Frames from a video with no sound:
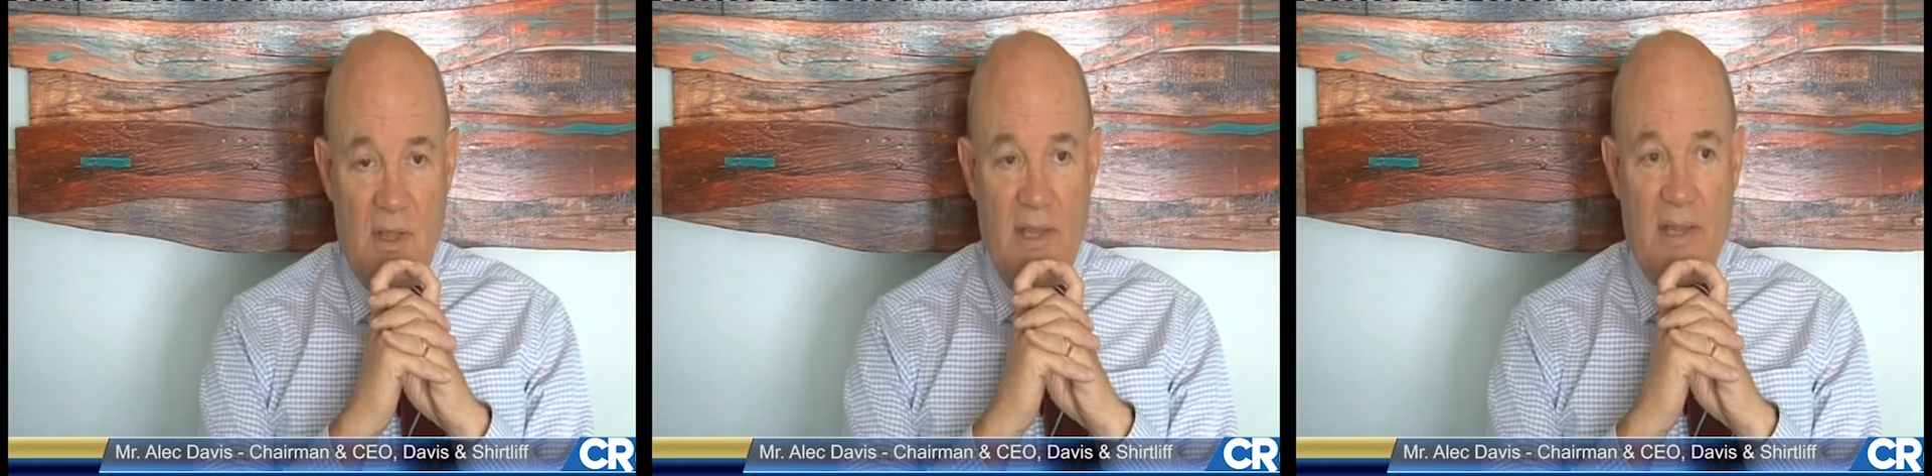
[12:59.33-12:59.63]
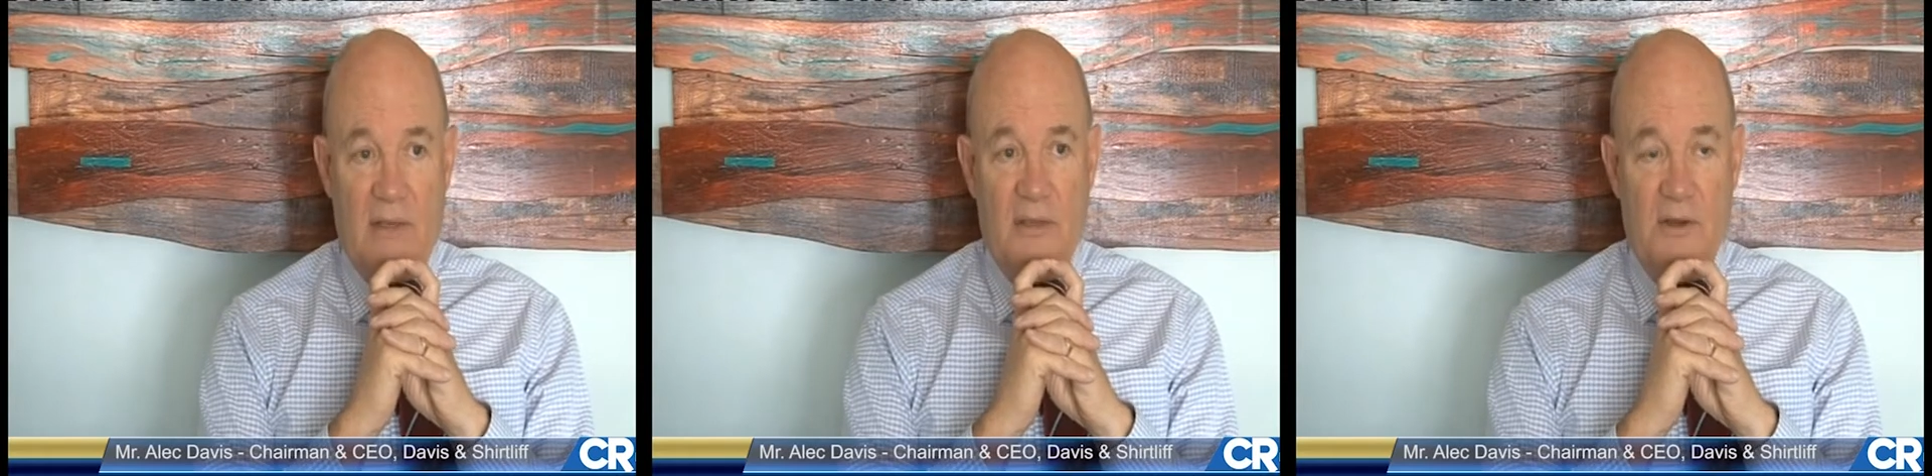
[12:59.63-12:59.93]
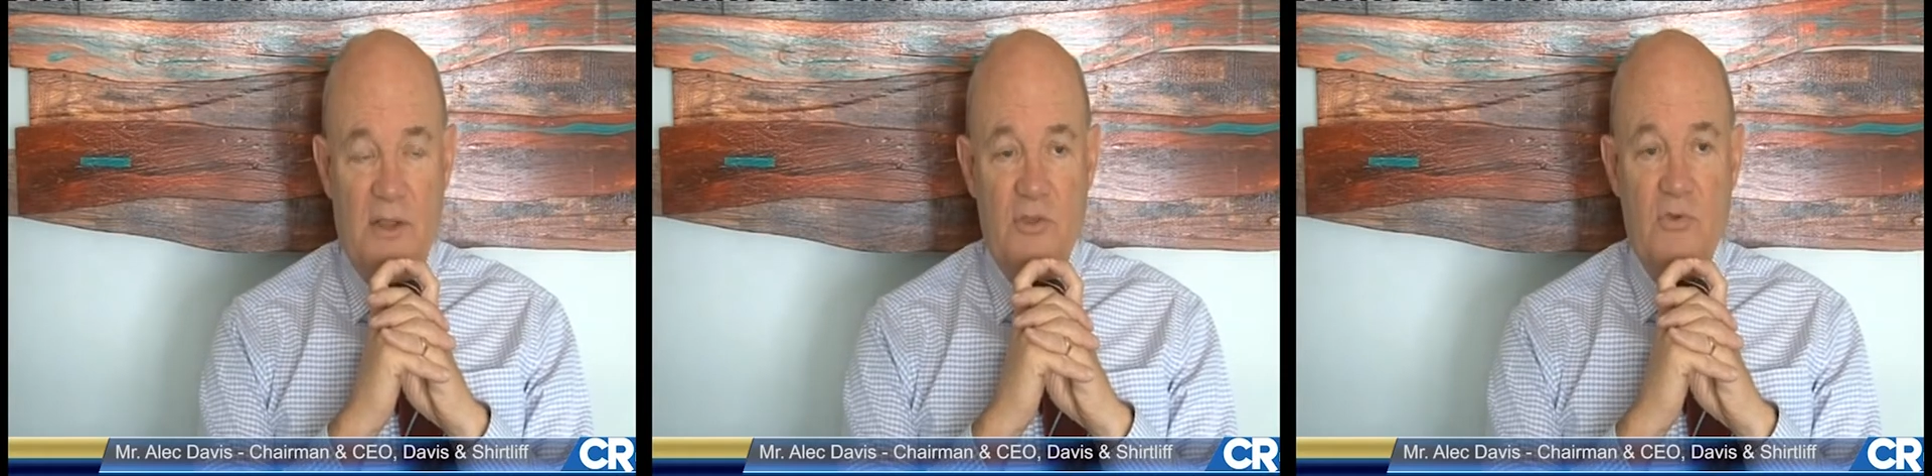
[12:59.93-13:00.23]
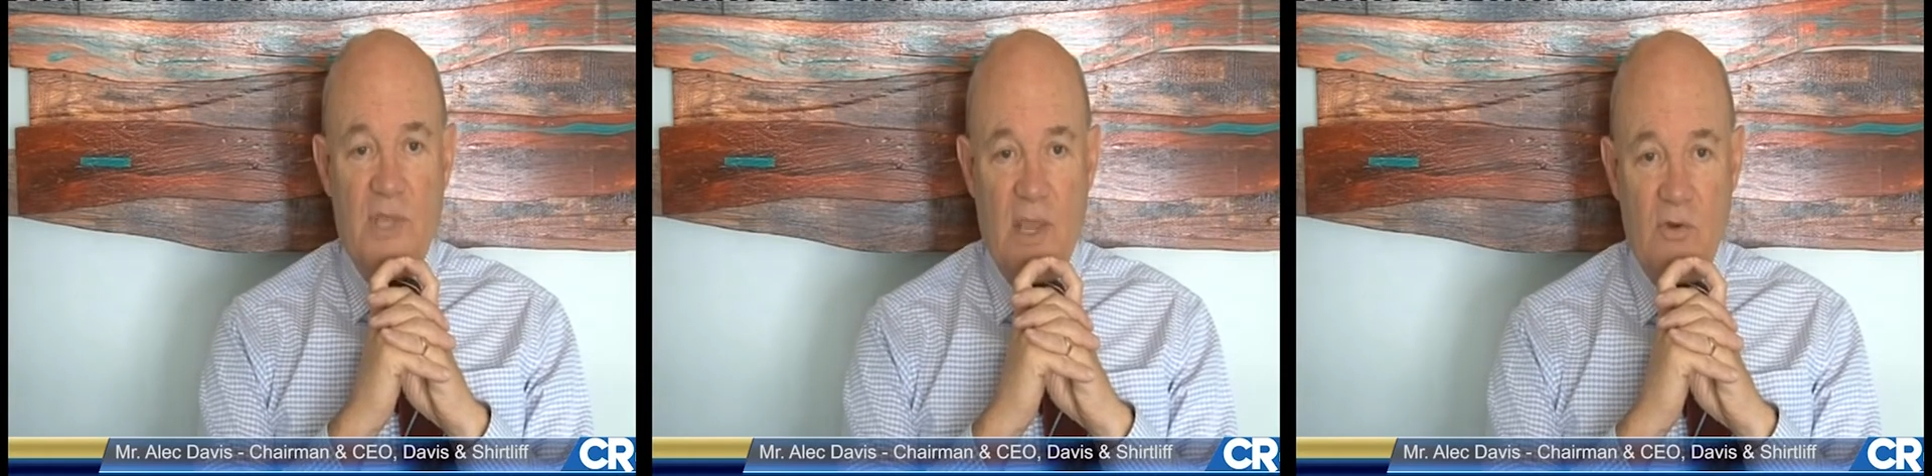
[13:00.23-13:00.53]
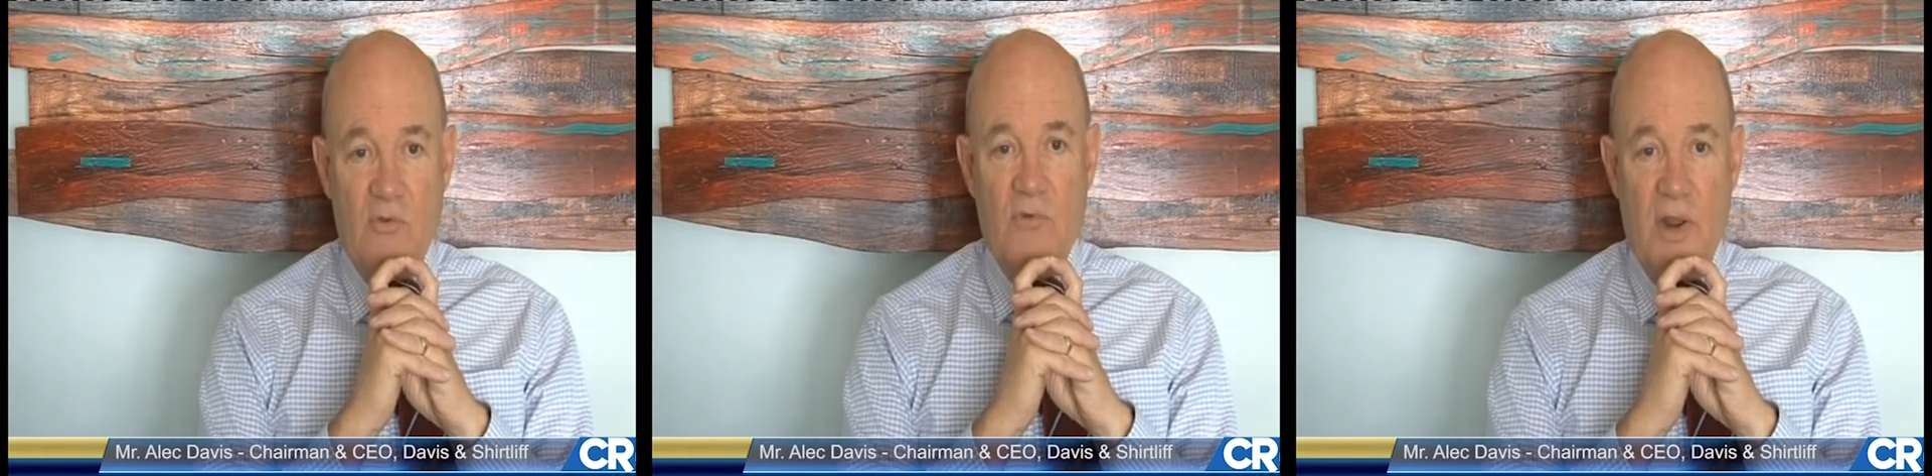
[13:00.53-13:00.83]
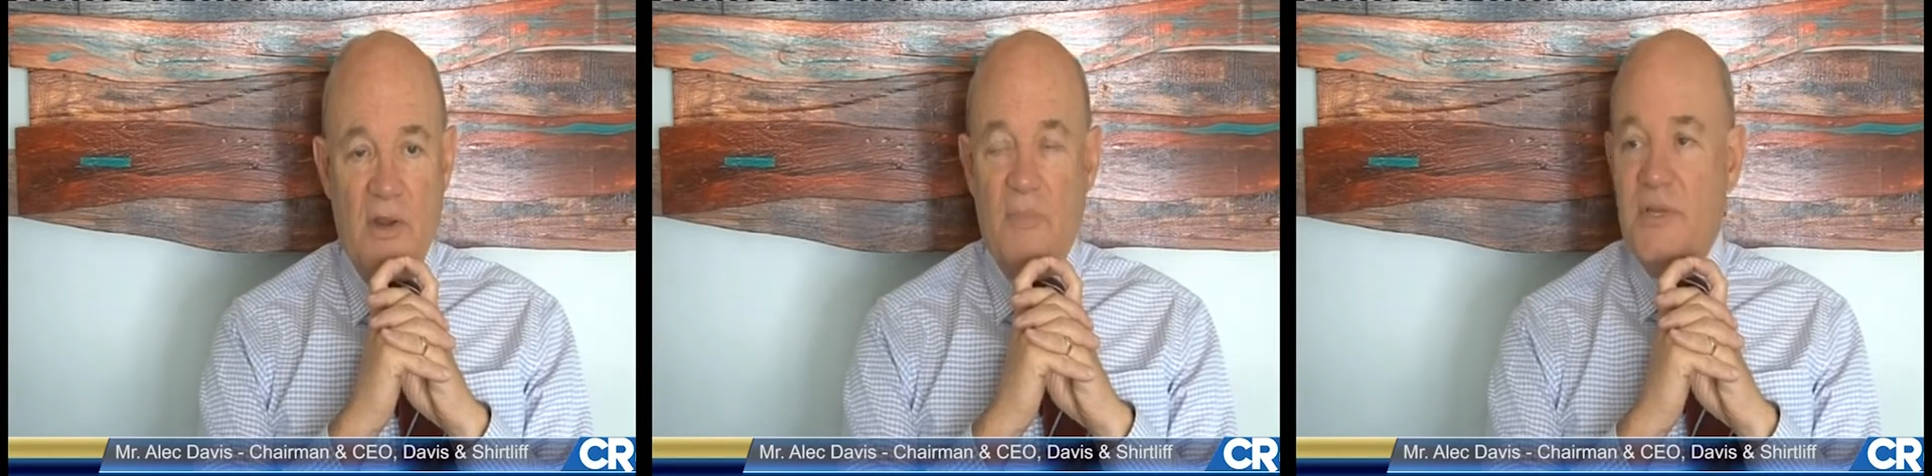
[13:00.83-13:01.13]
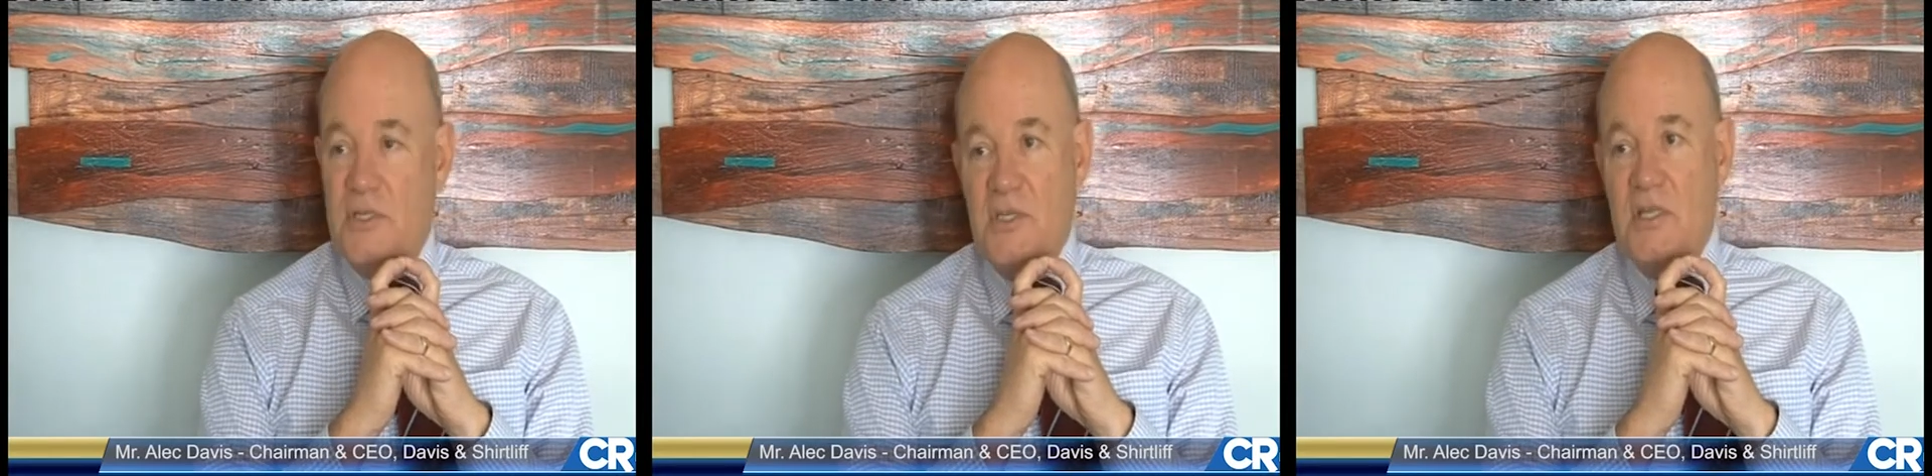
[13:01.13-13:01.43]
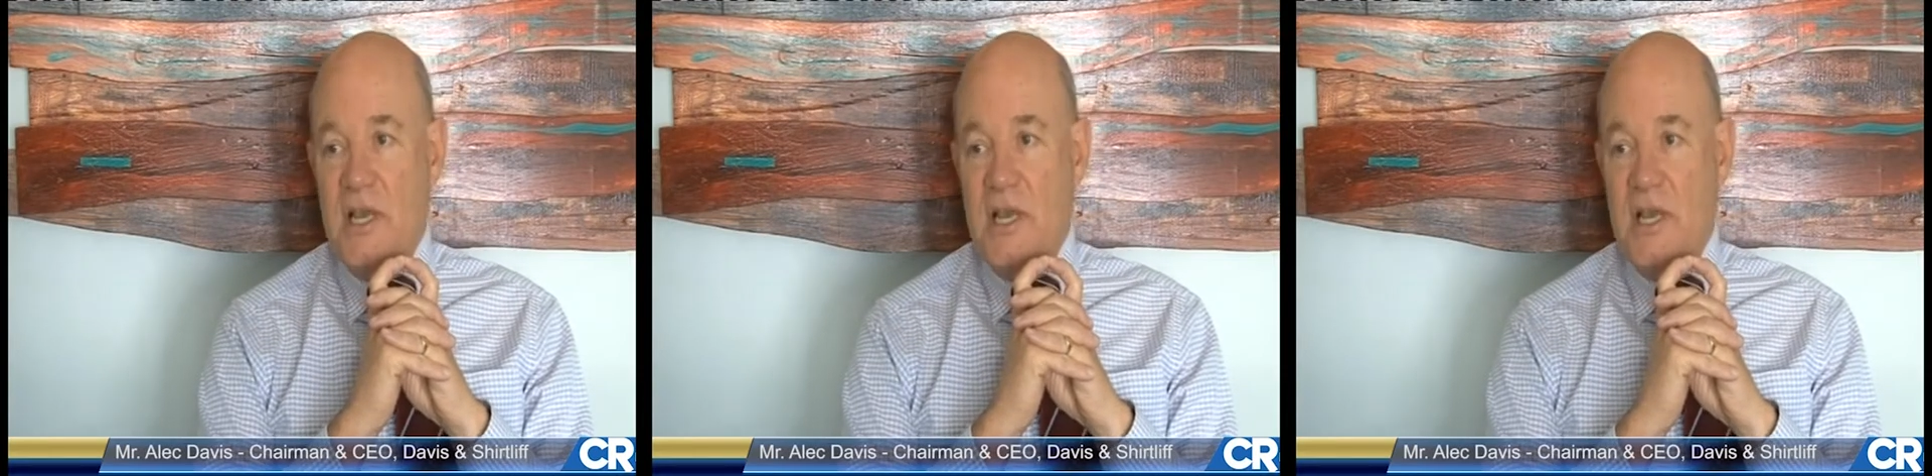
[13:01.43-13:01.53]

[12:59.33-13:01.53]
and you cannot run a business